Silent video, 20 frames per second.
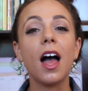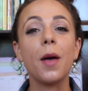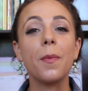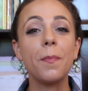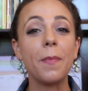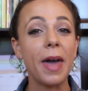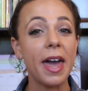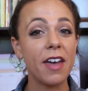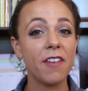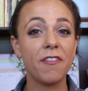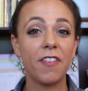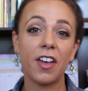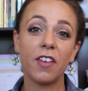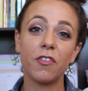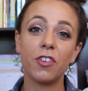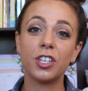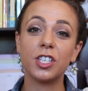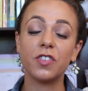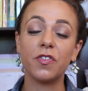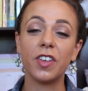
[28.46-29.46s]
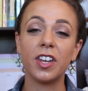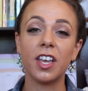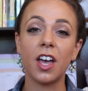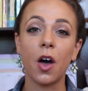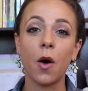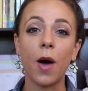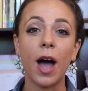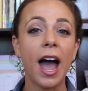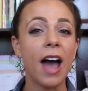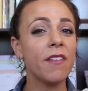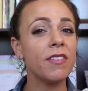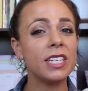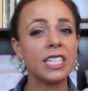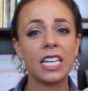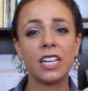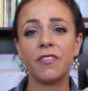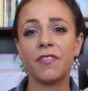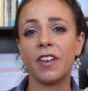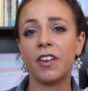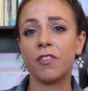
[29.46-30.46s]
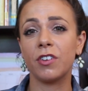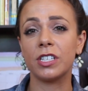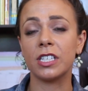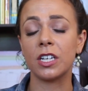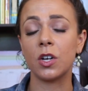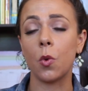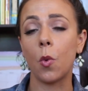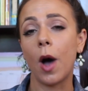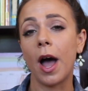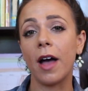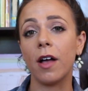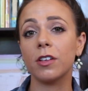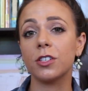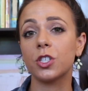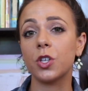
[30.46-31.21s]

a May favorites video. I haven't done a favorites in a while,